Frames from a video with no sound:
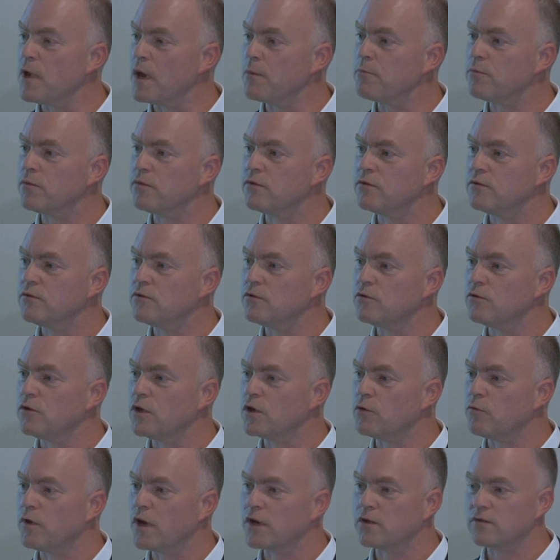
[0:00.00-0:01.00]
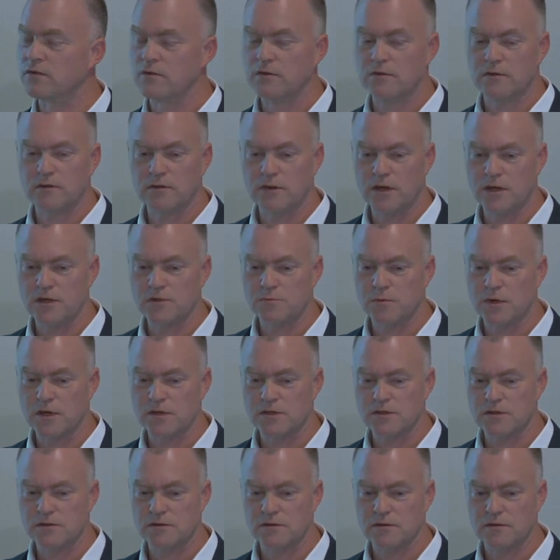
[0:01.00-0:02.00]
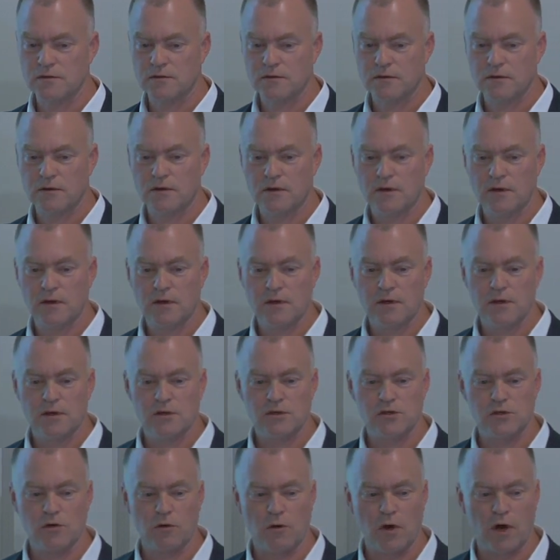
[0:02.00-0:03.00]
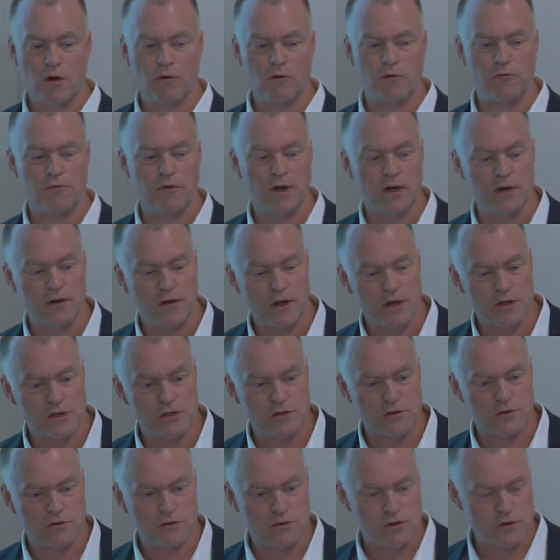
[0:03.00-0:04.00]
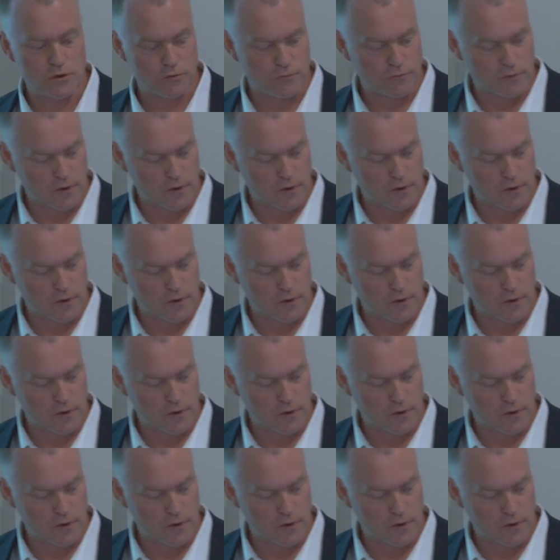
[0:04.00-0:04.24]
map to the correct namespace. So our validation should